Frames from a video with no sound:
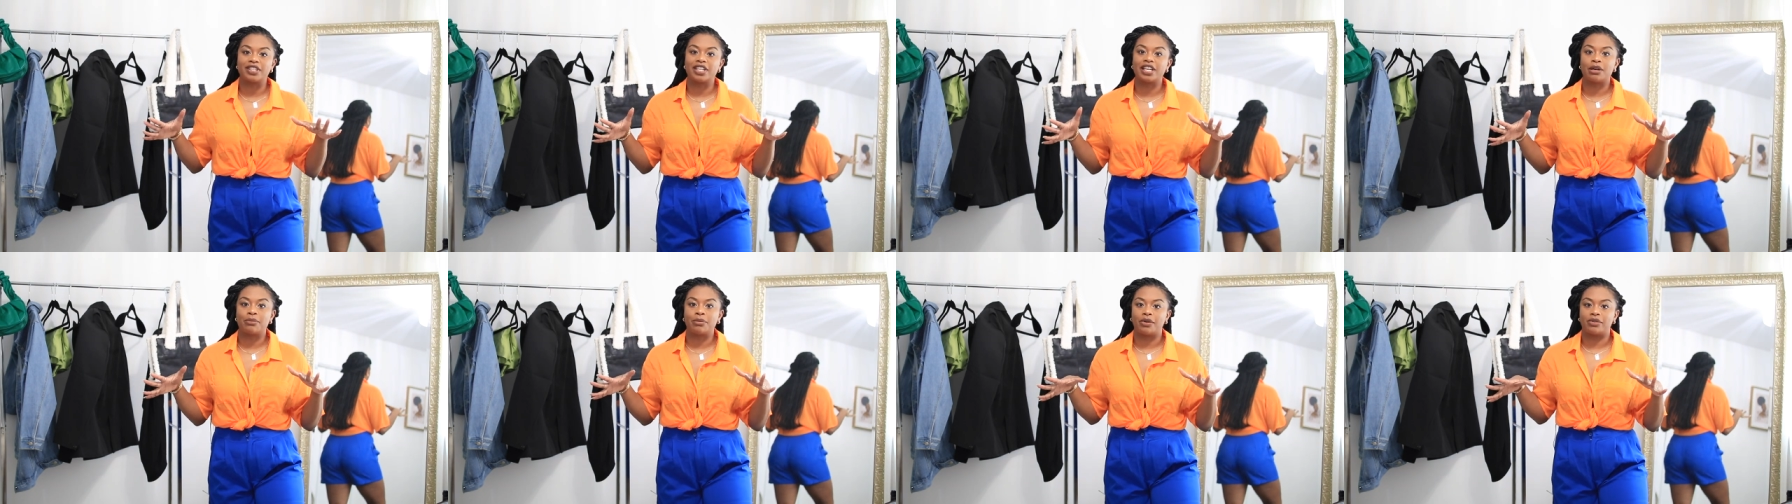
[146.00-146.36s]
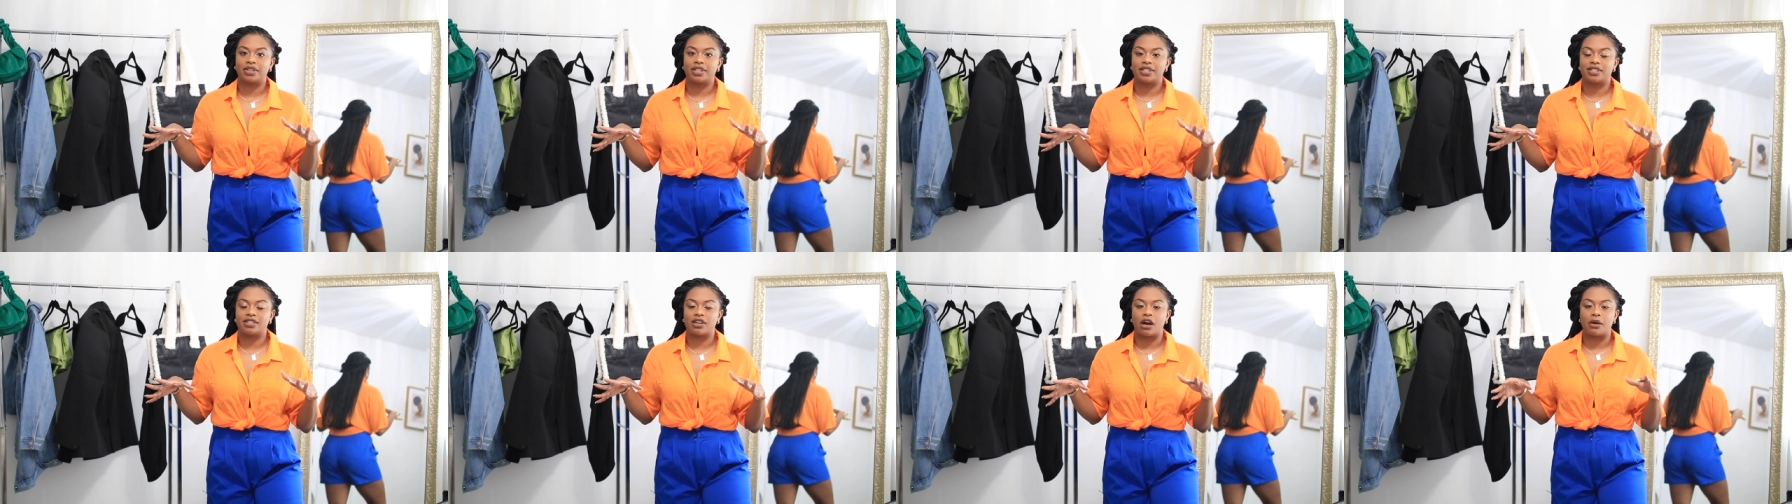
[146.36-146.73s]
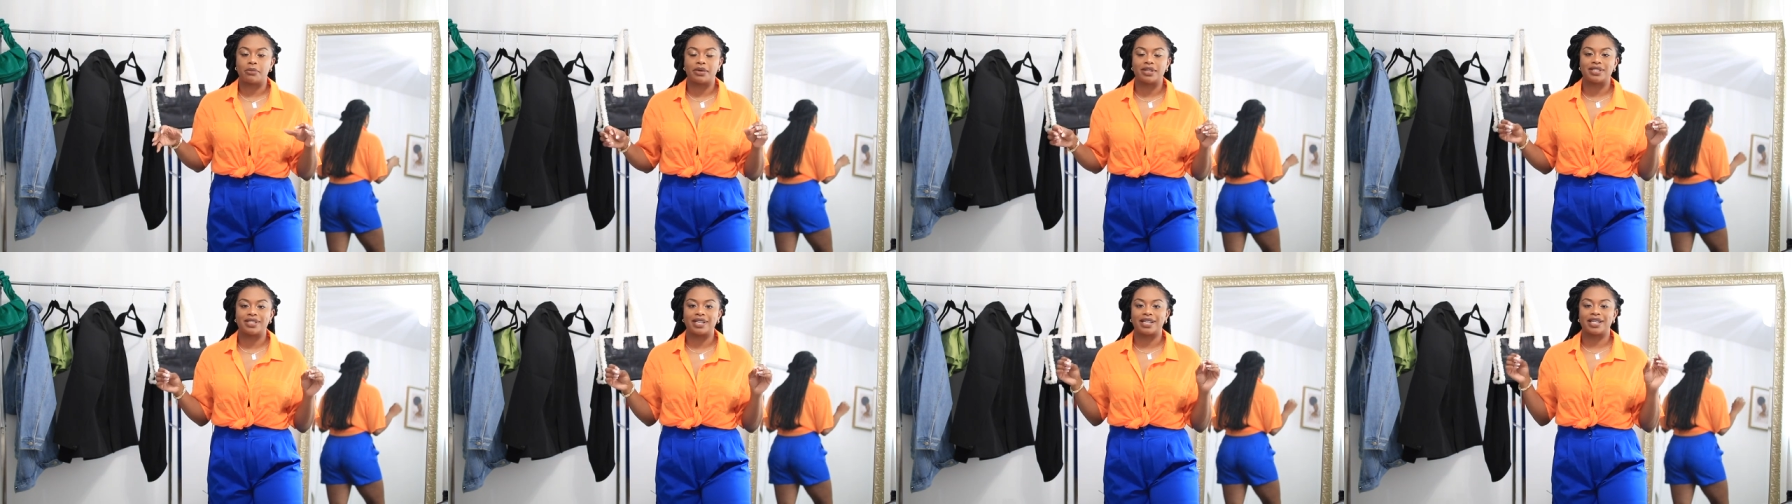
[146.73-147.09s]
thing about this top
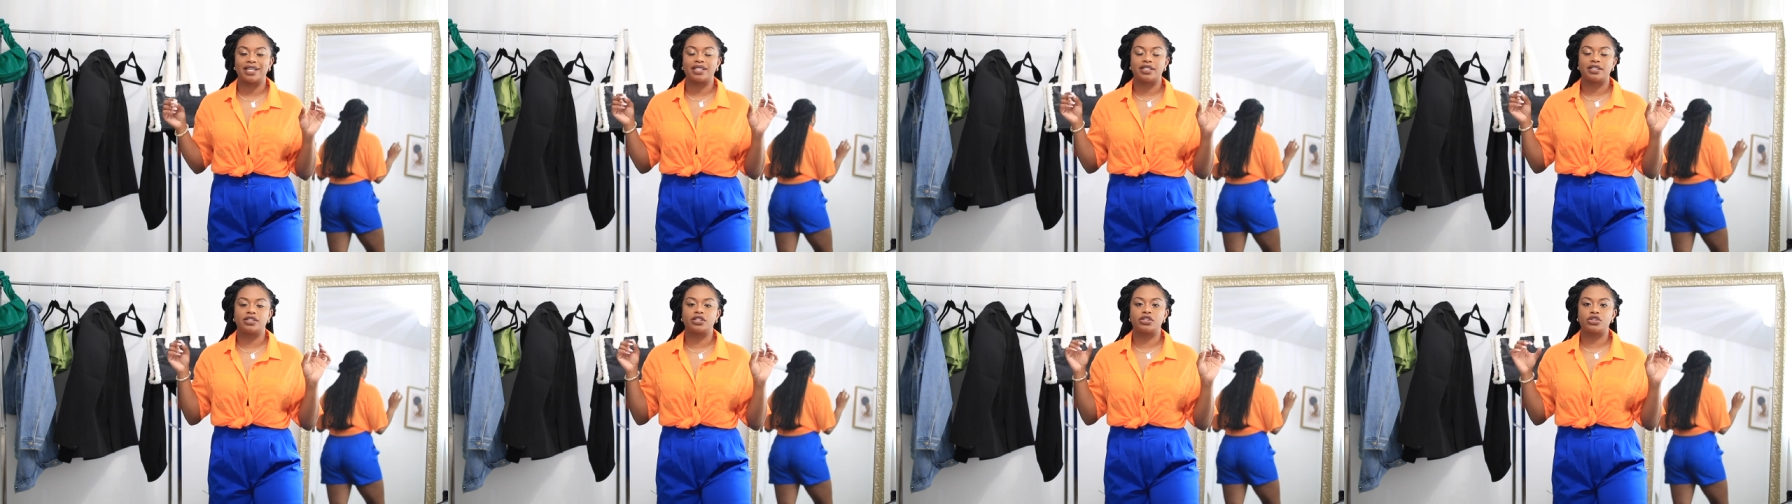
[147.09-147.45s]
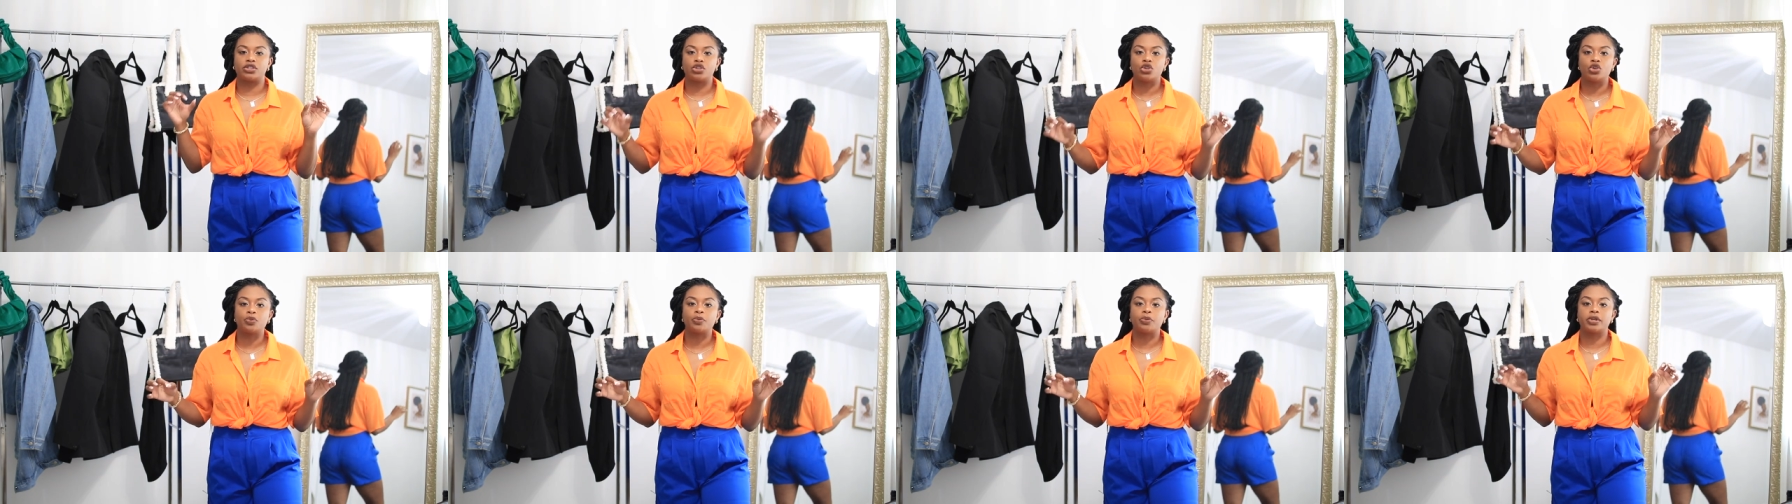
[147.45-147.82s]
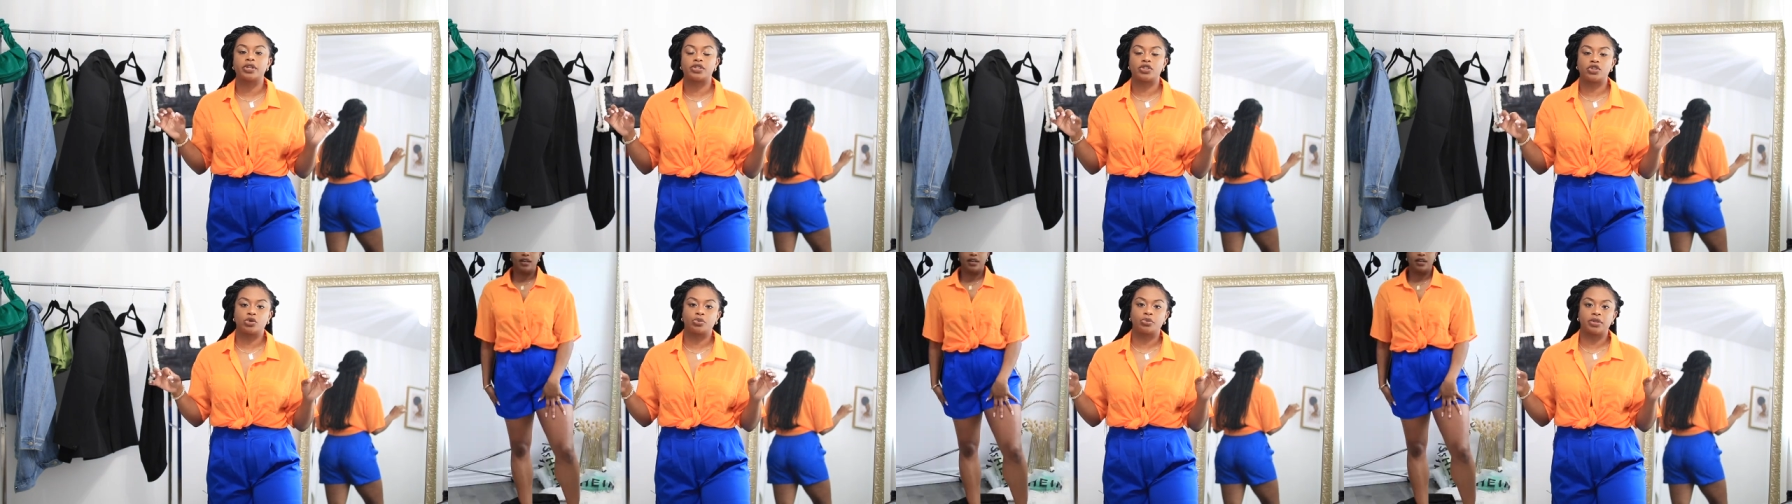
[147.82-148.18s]
is that it's super,
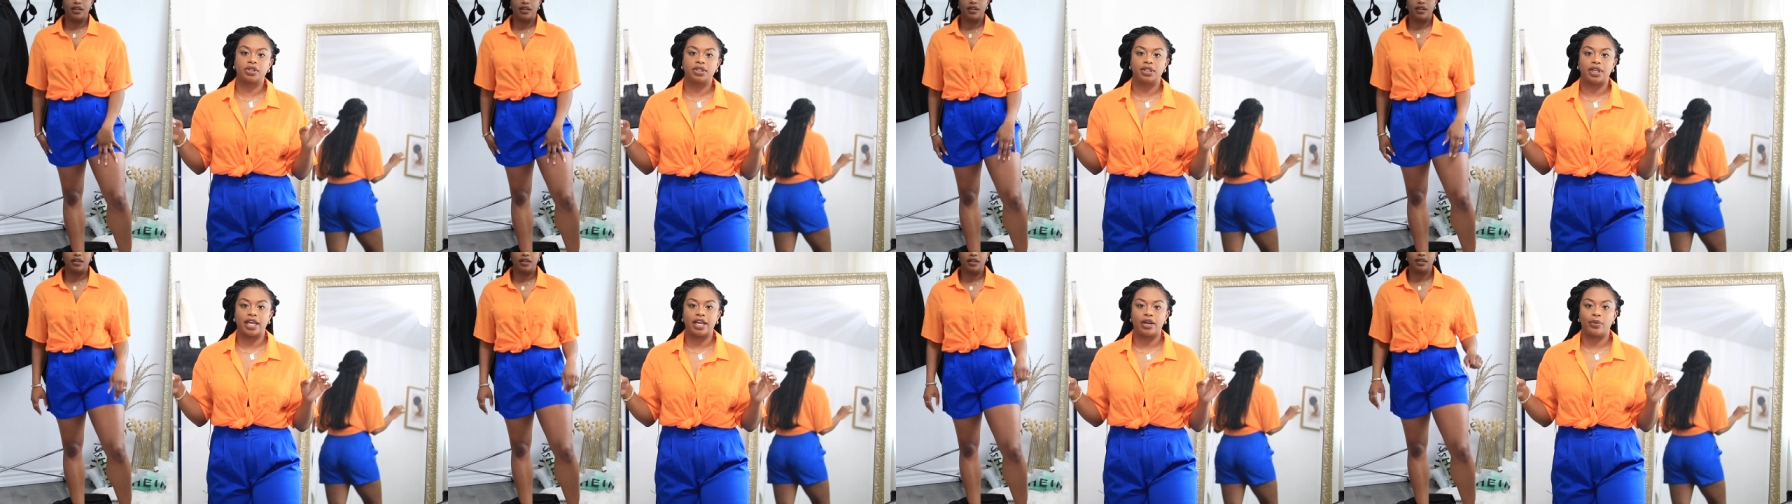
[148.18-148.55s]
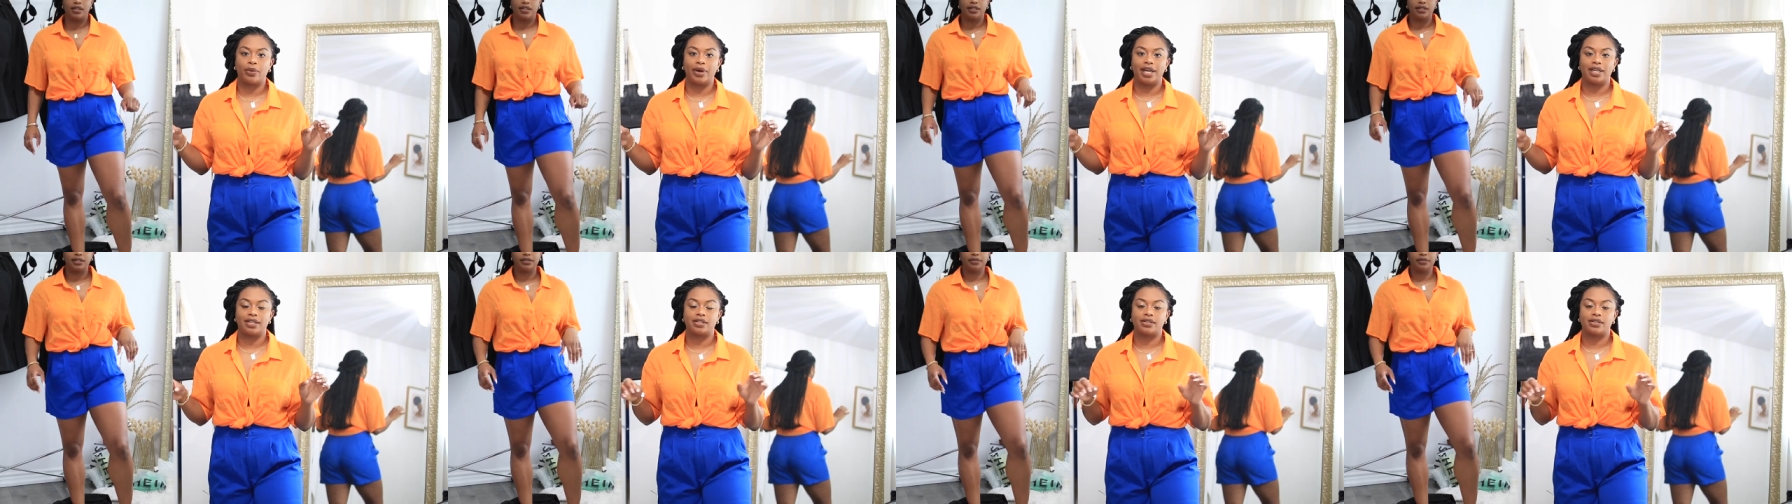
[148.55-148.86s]
super lightweight.